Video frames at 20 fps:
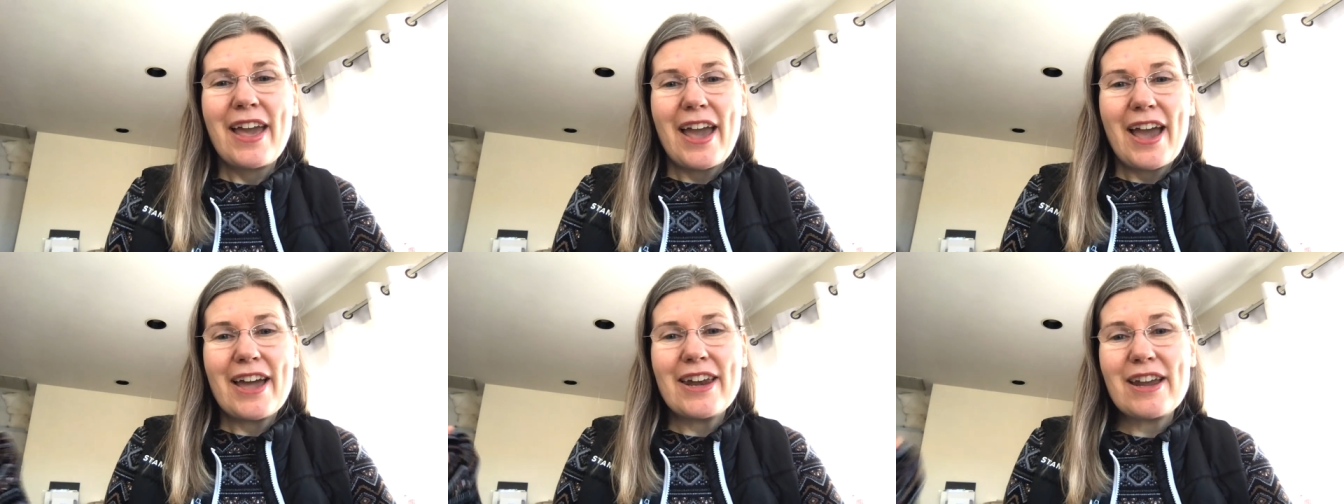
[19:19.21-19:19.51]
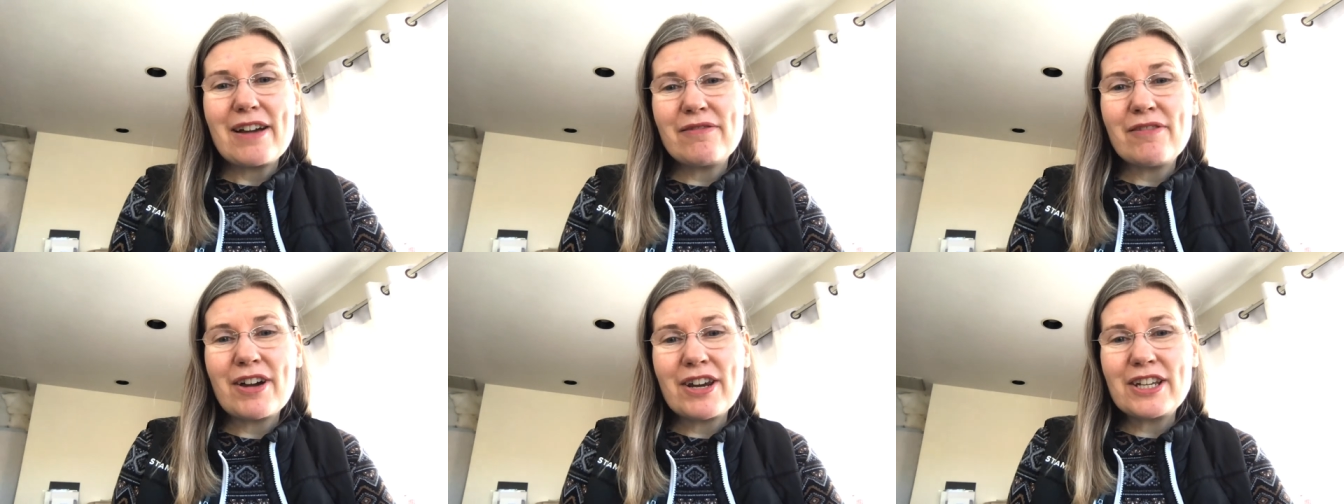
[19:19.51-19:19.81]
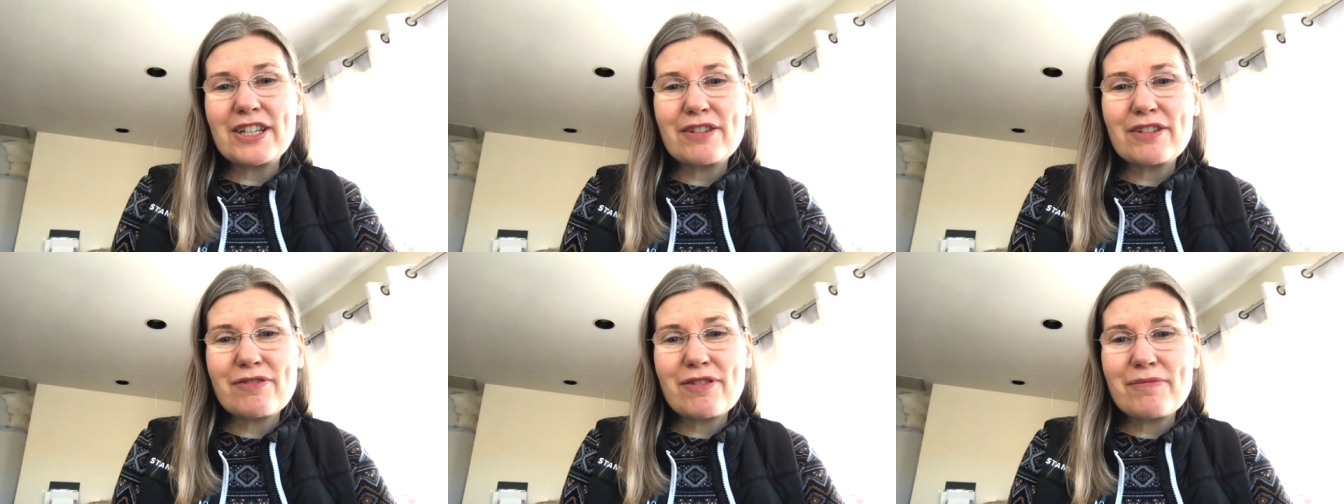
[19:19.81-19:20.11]
And I
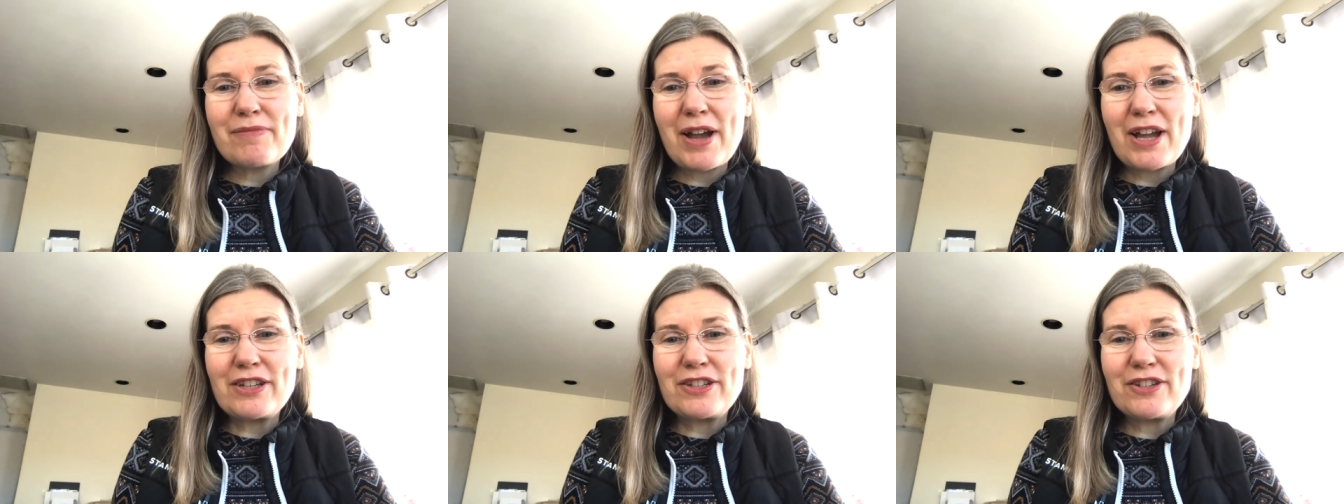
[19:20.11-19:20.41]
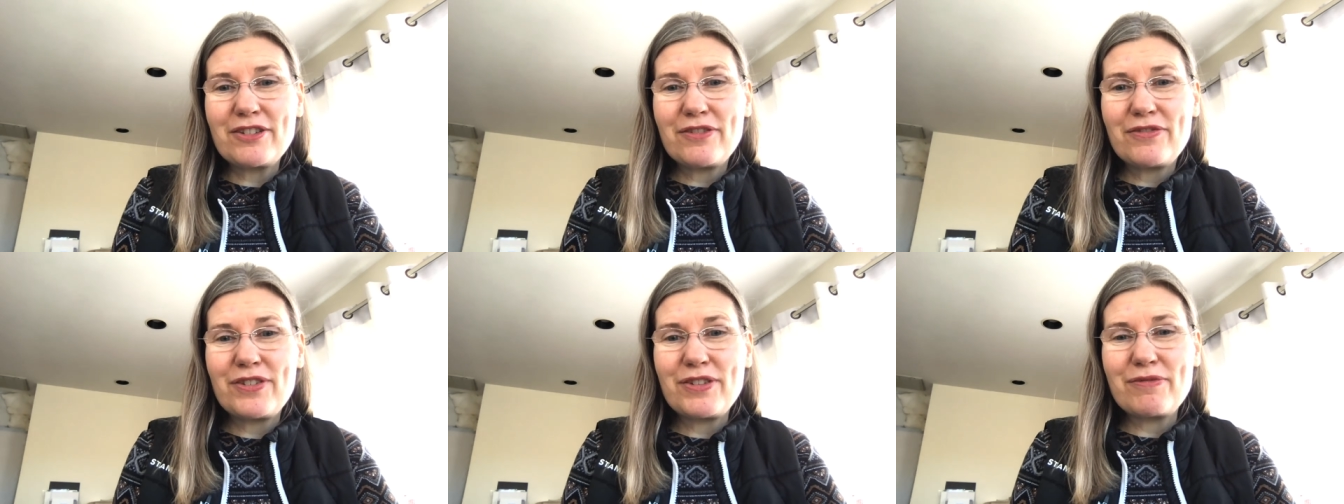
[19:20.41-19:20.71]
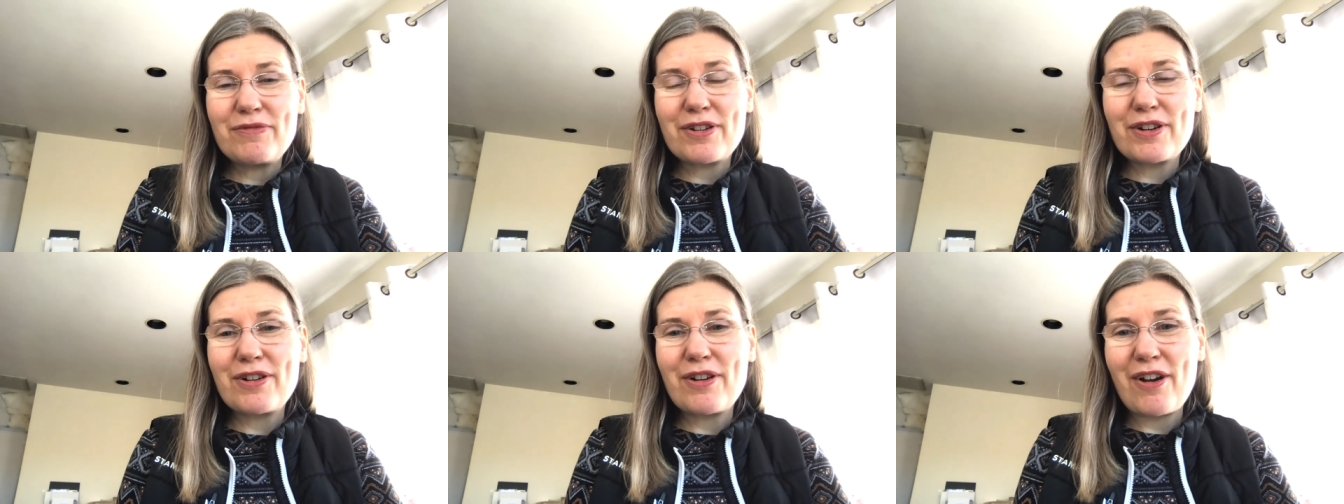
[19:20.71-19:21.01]
wanted to remind you, if you
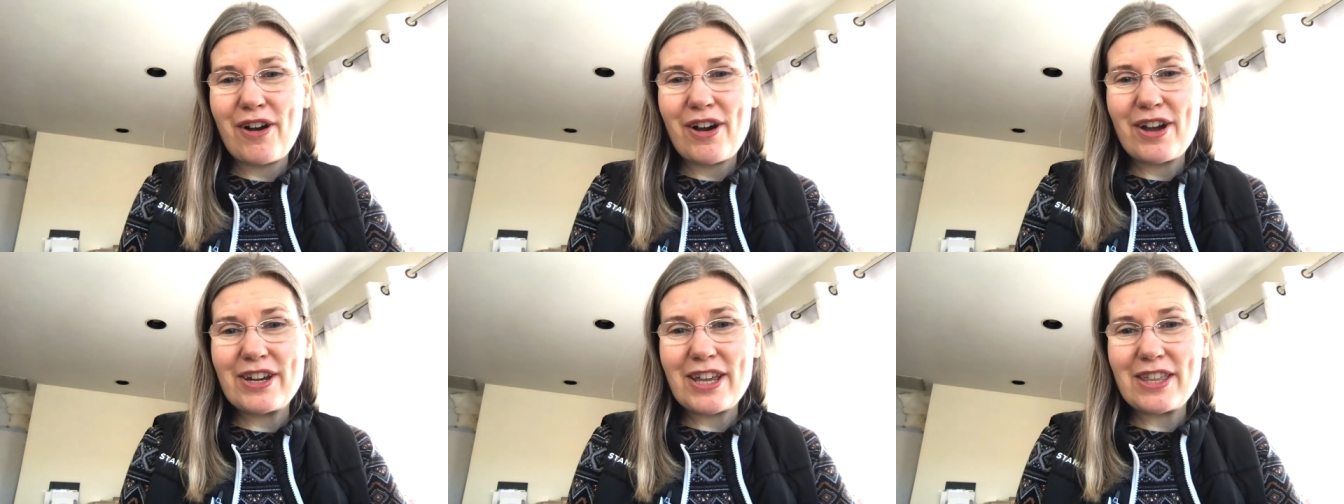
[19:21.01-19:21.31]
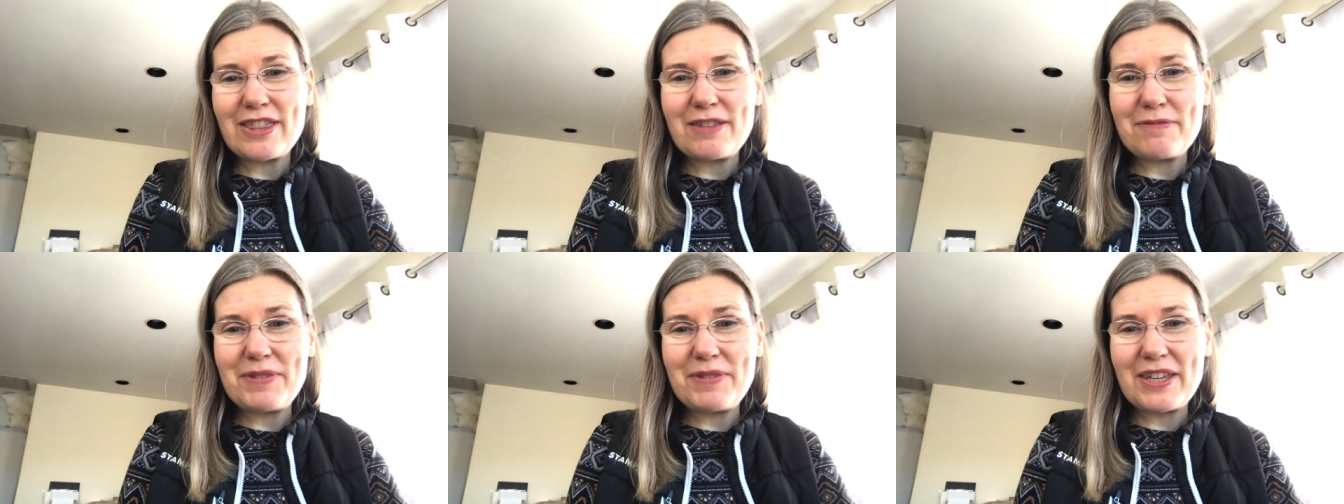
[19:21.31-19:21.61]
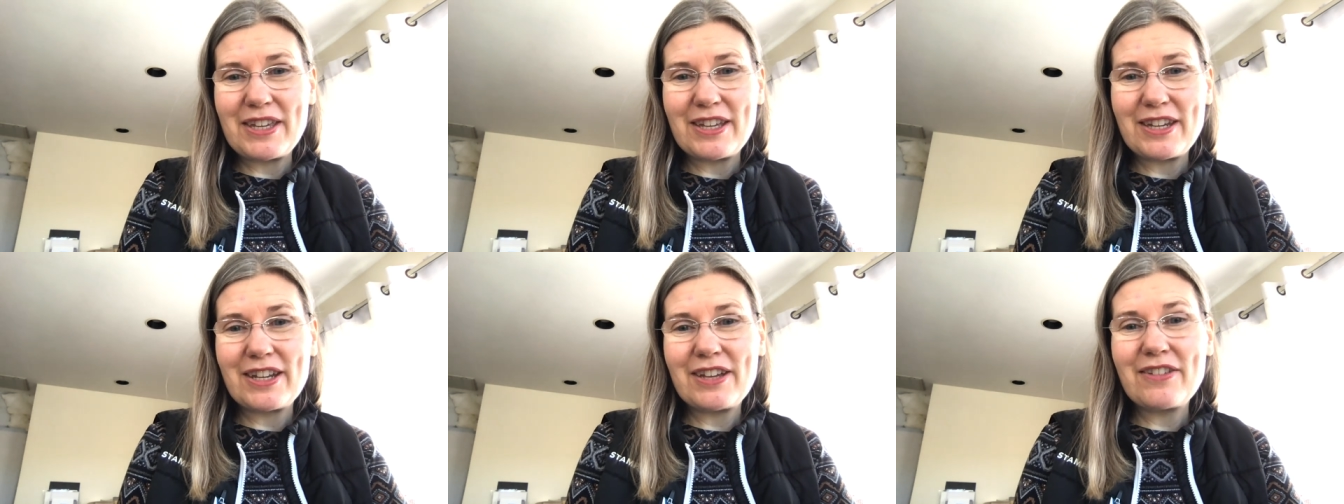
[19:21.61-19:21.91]
weren't on at the
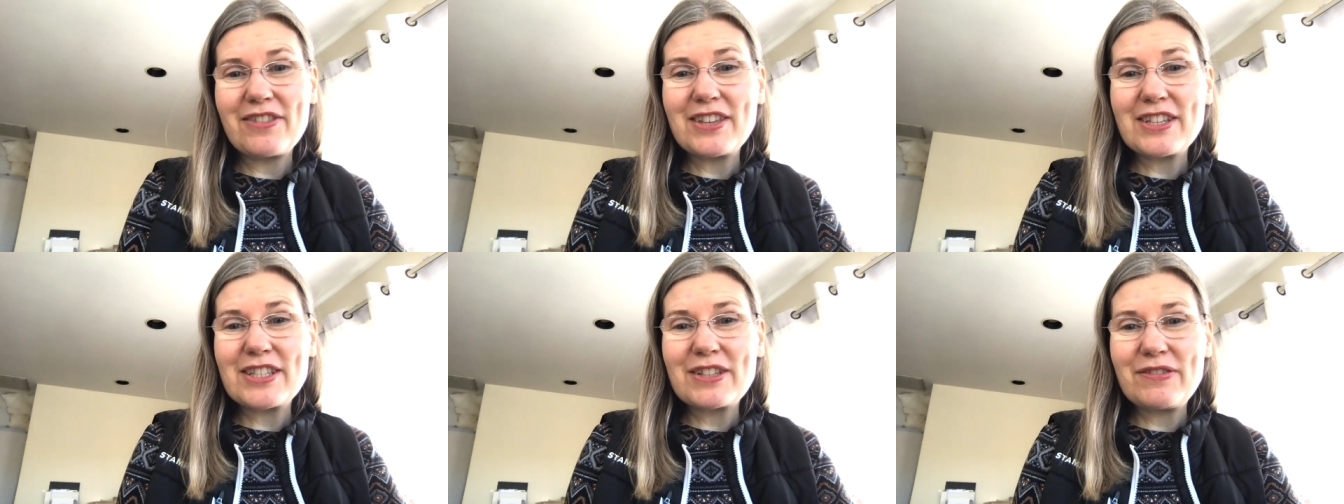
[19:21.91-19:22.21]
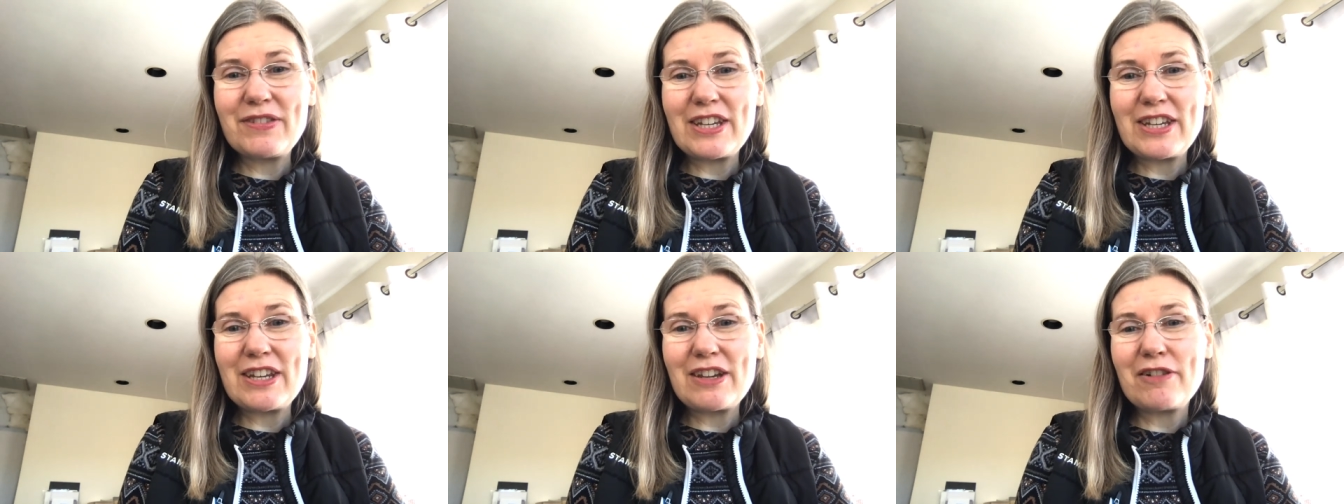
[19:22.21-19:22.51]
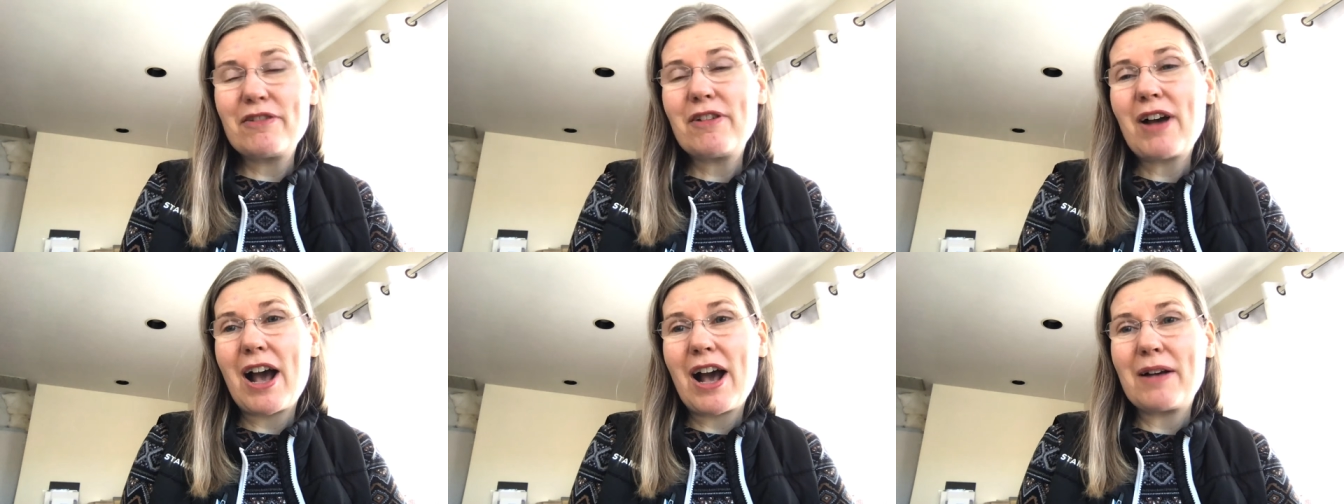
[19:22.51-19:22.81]
beginning of this
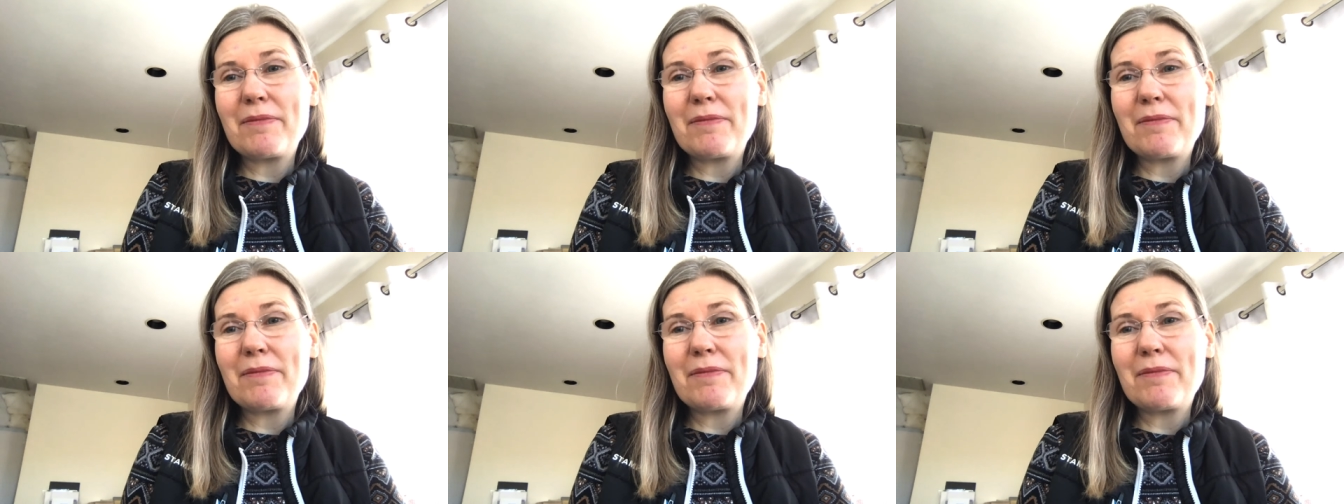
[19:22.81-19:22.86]
video,